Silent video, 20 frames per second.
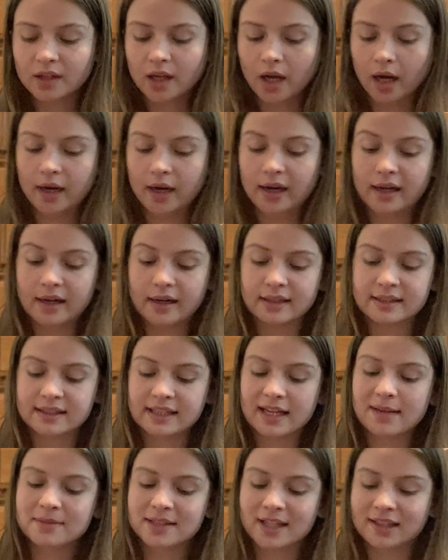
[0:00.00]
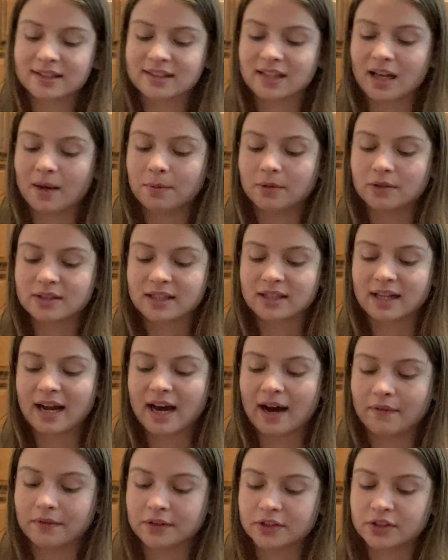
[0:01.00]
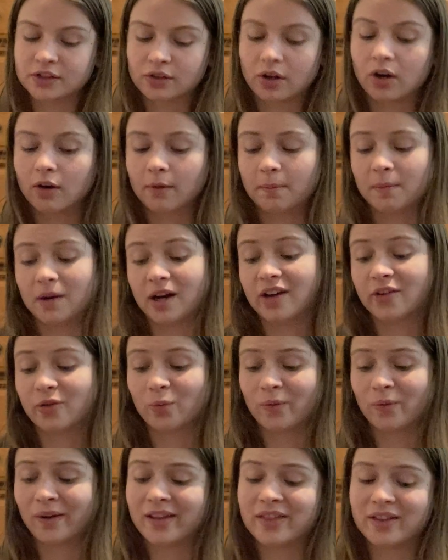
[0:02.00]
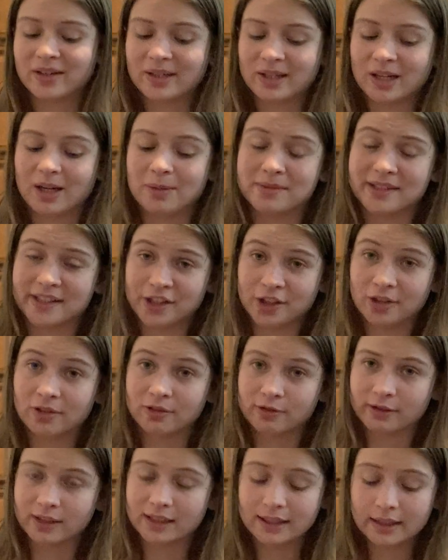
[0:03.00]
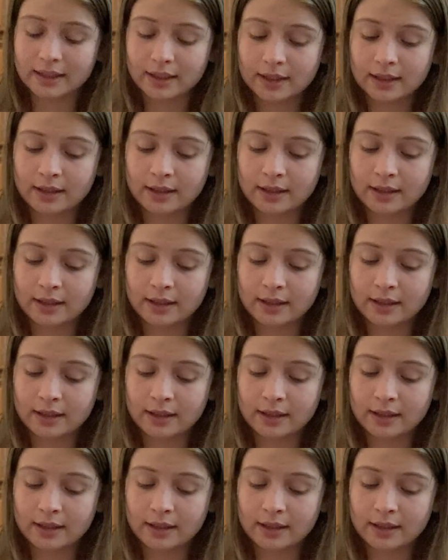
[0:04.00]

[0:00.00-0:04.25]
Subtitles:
And same-sex couples can have a strong bond with adopted children.